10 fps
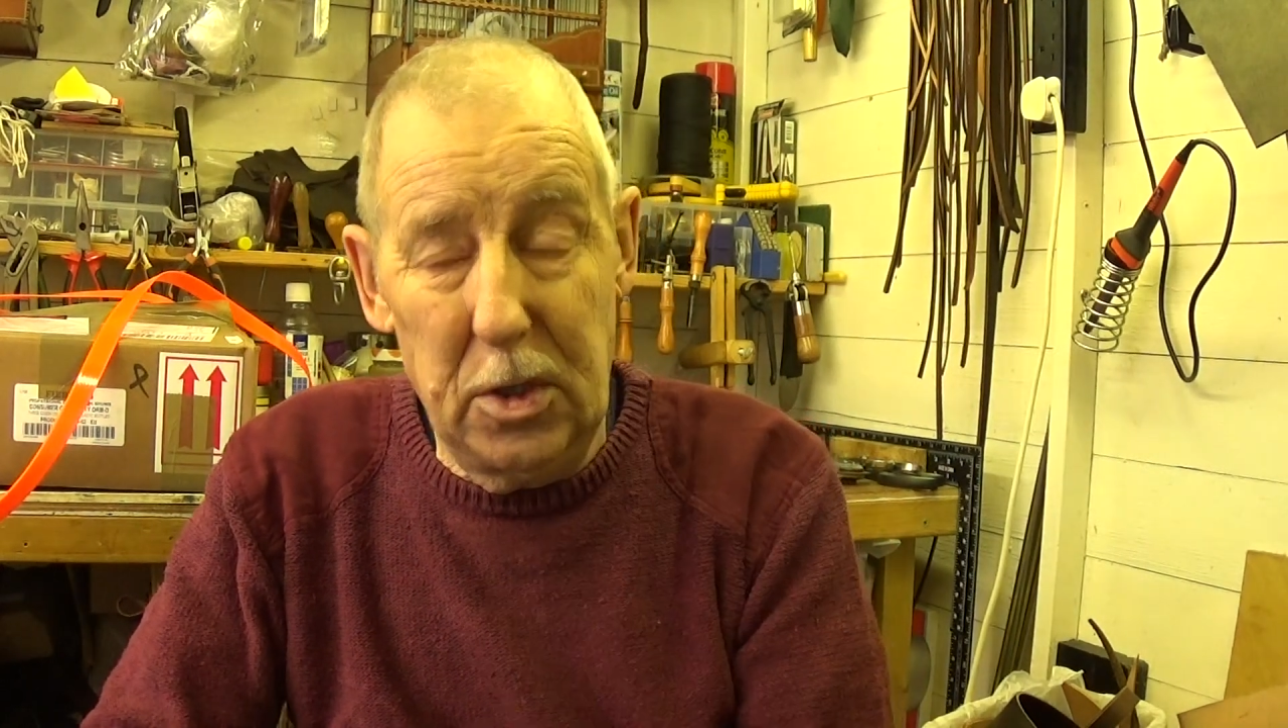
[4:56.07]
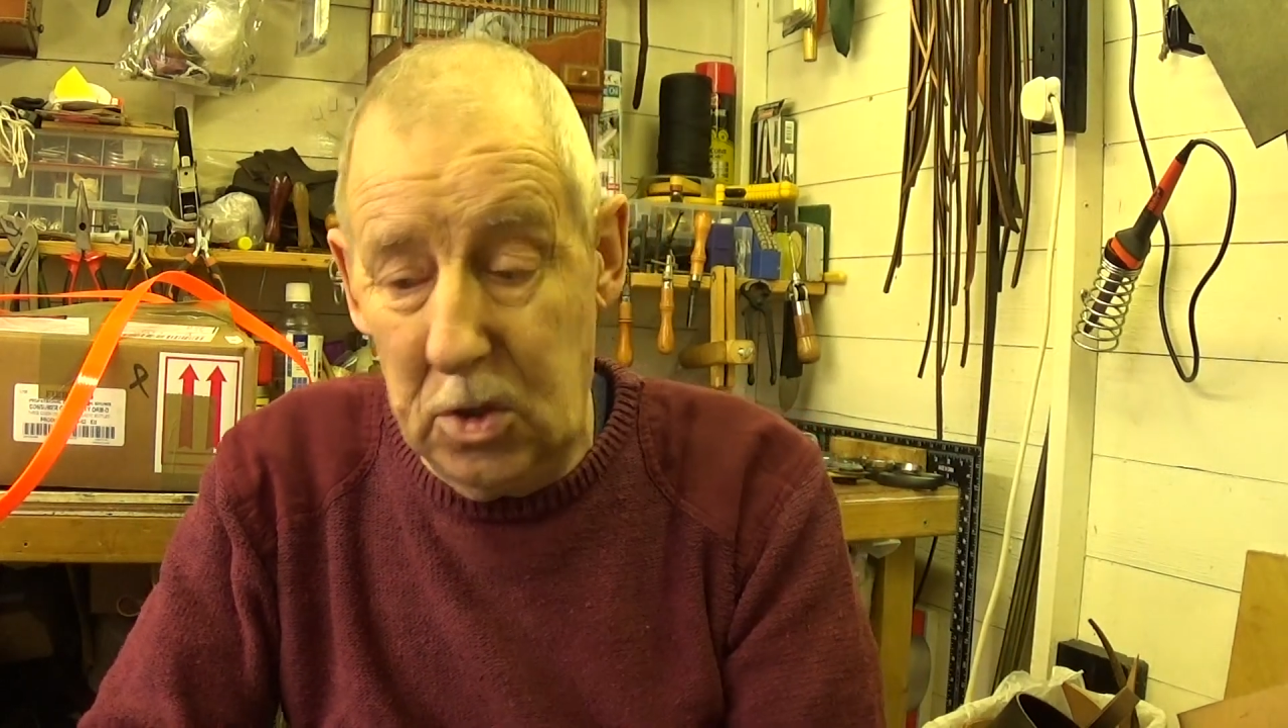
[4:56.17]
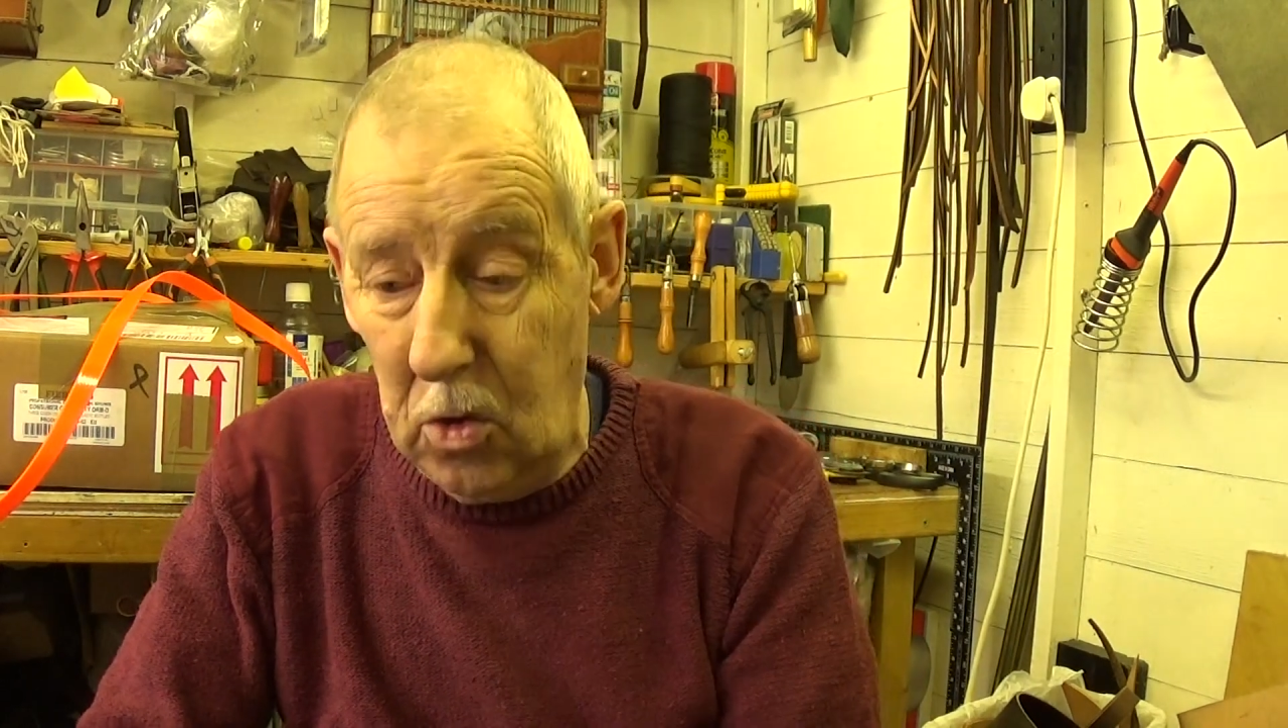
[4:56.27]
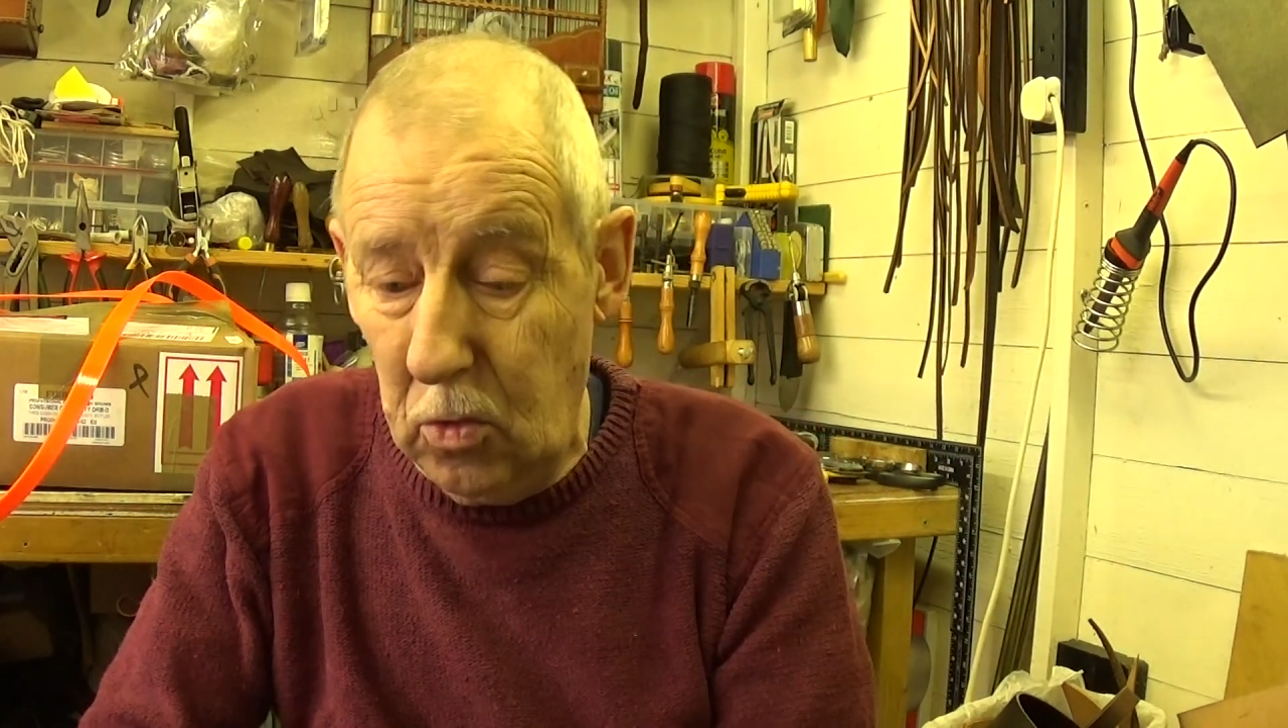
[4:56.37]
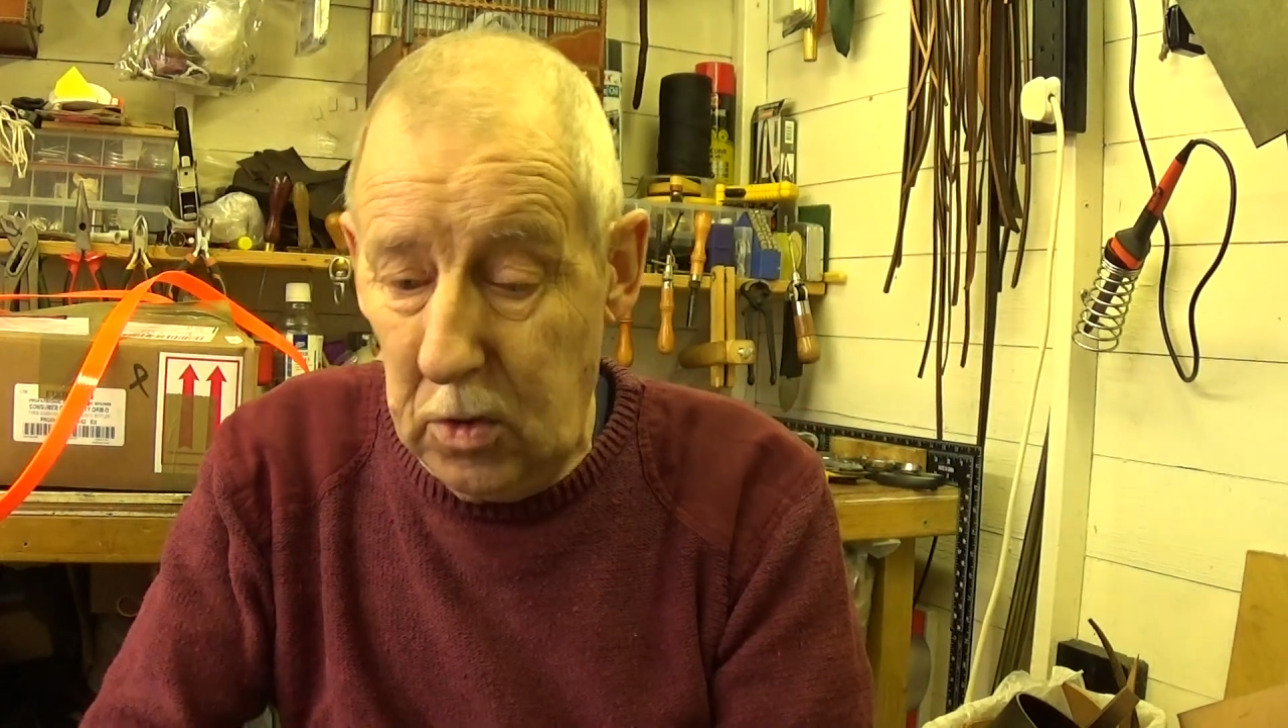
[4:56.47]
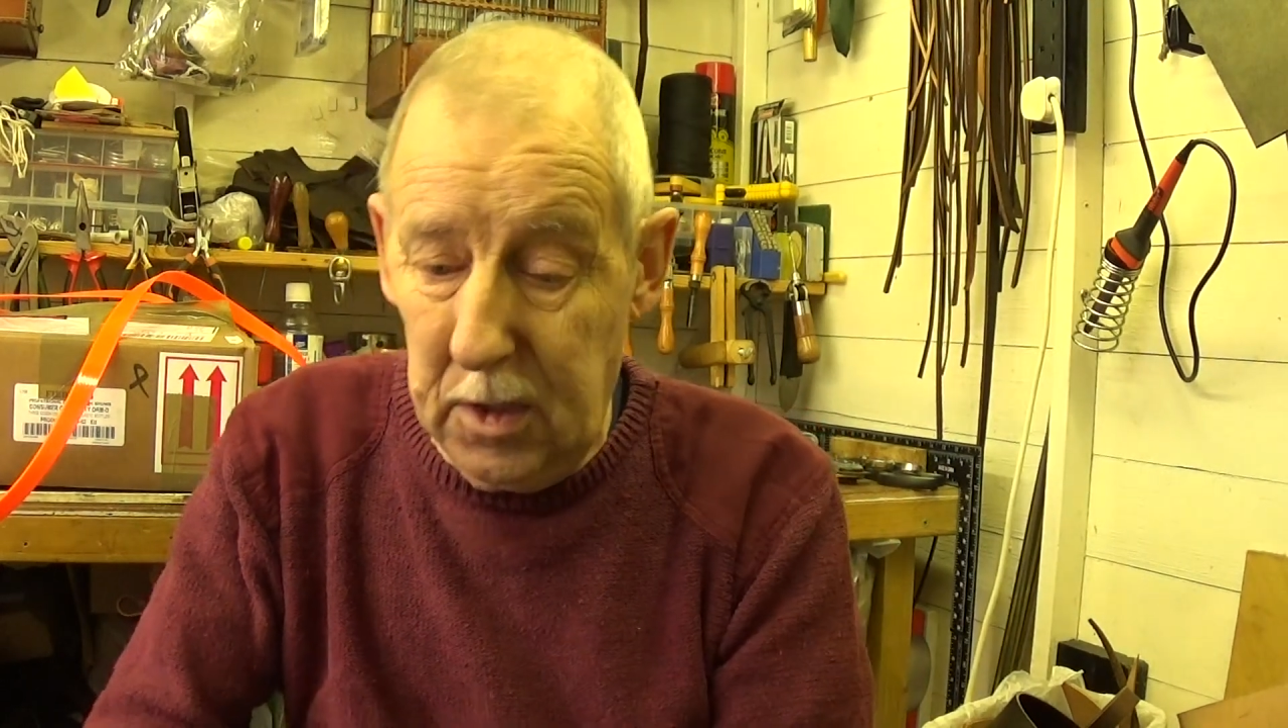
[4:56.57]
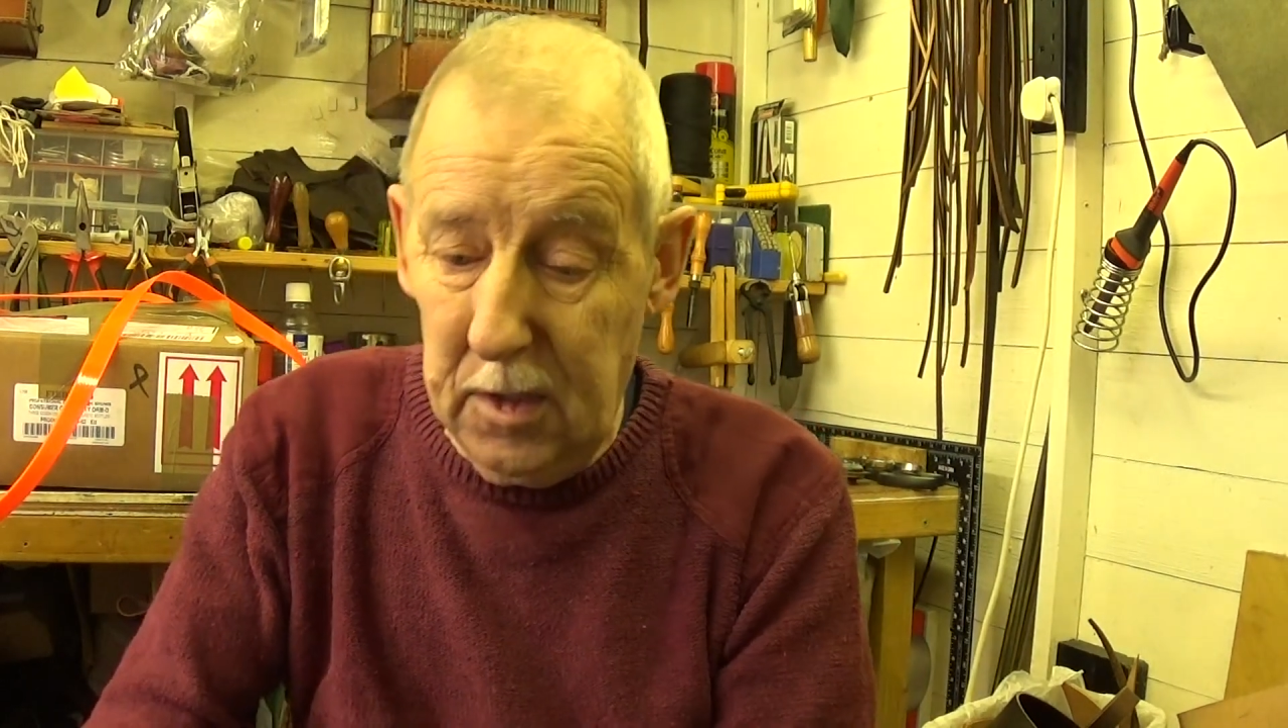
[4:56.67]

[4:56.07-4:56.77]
it's called,